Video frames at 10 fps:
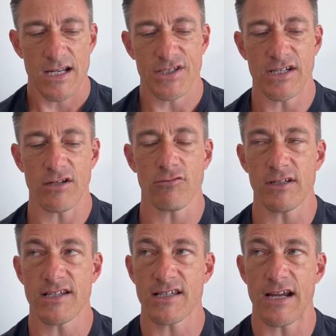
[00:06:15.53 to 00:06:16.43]

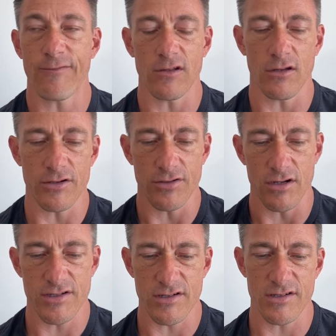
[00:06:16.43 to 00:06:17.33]
Generally safe in low
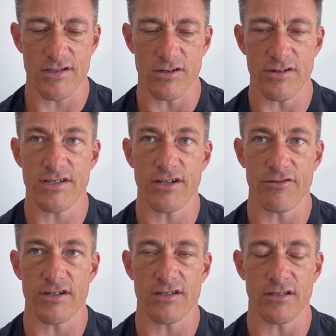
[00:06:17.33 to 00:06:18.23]
doses, no
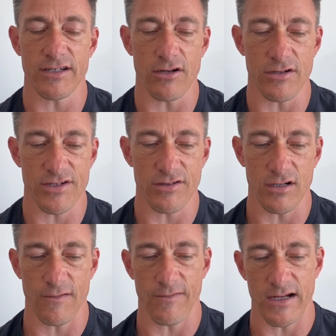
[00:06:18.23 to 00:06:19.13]
seriously known
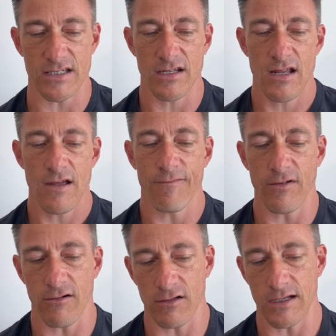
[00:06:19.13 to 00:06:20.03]
side effects,
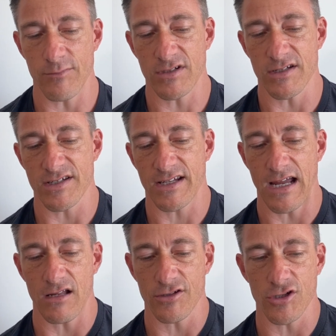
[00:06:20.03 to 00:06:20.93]
very limited
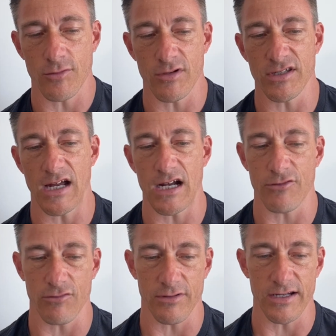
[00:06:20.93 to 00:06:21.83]
scale human
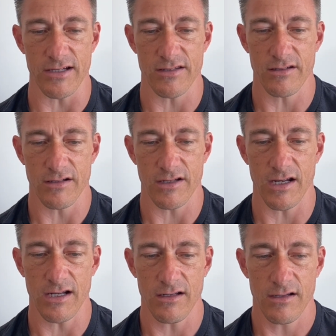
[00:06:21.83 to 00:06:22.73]
data on these,
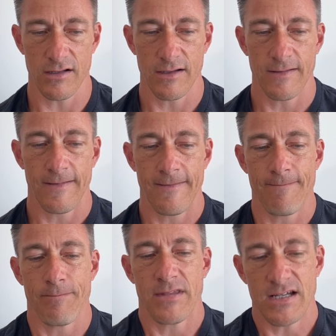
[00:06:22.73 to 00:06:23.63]
okay.
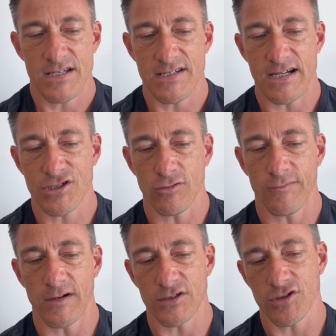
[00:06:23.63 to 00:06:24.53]
Sexual
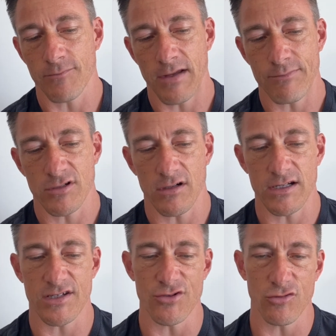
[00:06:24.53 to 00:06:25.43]
function
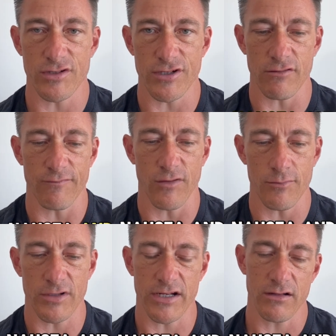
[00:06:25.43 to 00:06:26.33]
peptides, nausea and
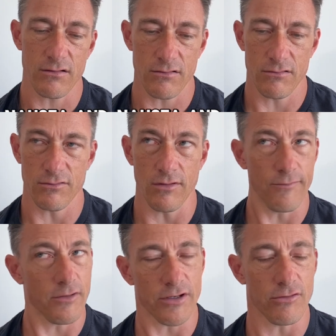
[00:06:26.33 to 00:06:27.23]
vomiting, not
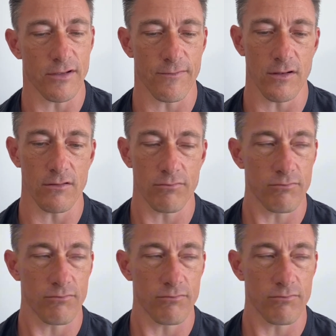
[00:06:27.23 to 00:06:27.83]
very good if you